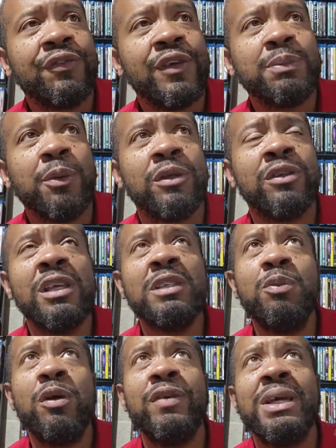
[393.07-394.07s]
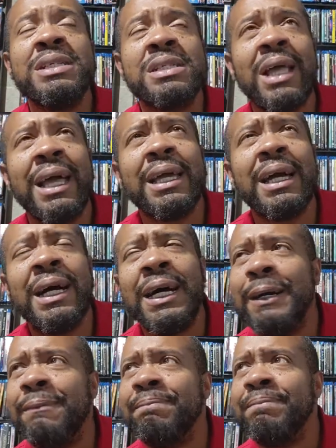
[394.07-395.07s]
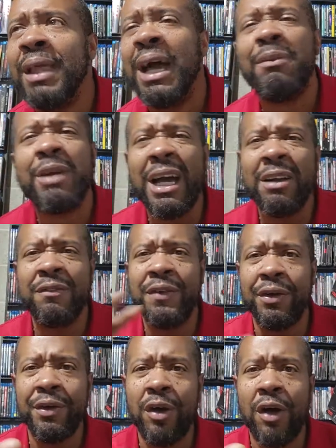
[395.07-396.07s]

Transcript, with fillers: Fishburne, this movie is like, um, I'm kind of veering